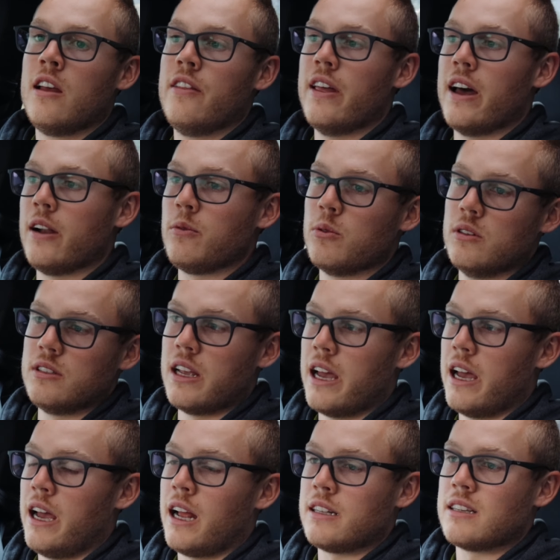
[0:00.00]
That was
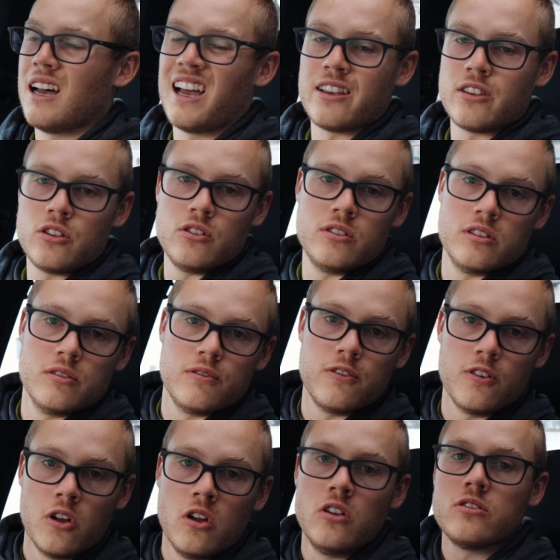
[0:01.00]
at High Q Little
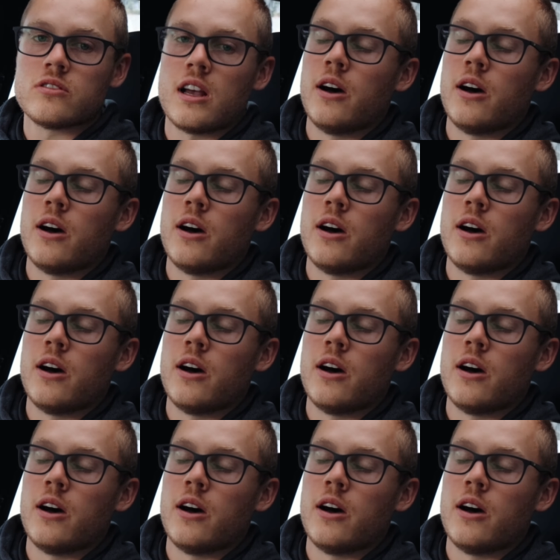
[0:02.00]
Falls.